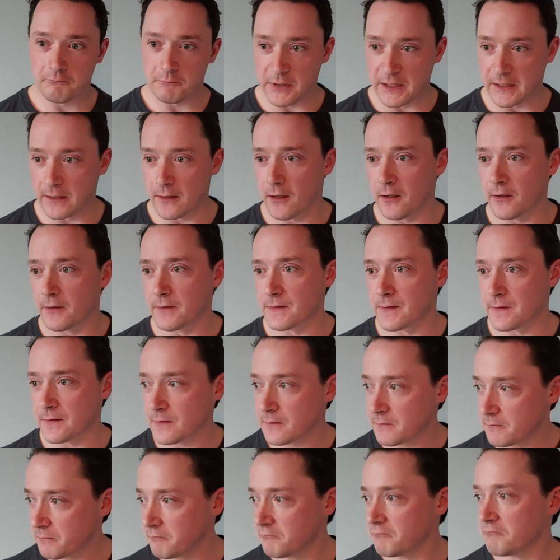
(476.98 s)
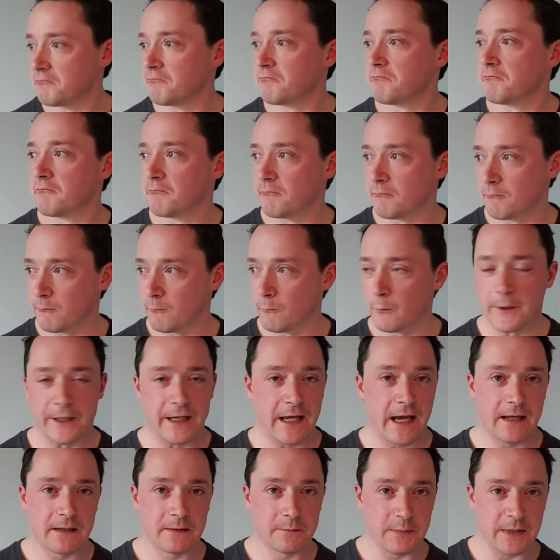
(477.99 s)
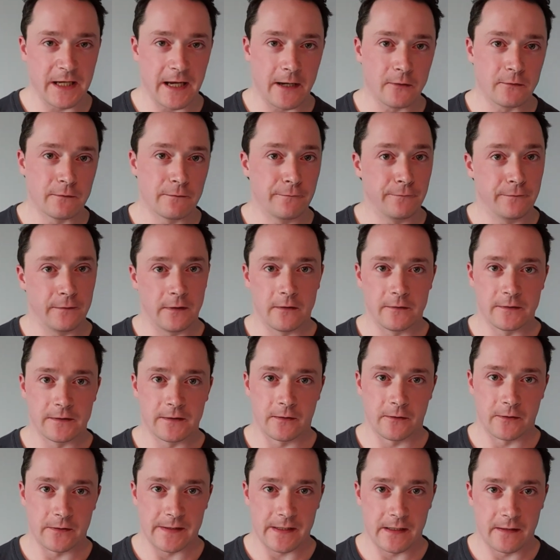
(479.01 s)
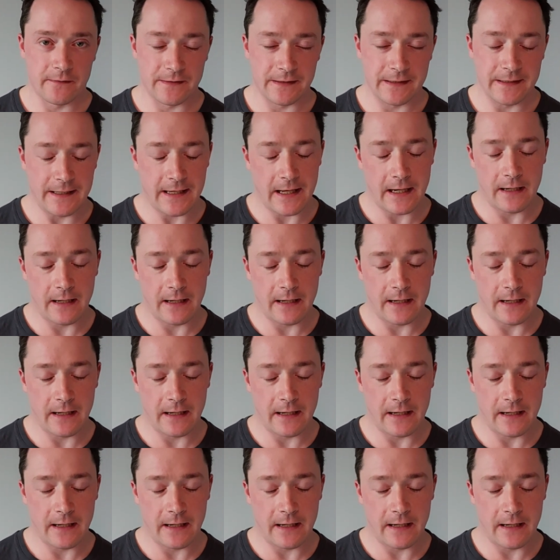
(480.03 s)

because we can't be out flaunting ourselves and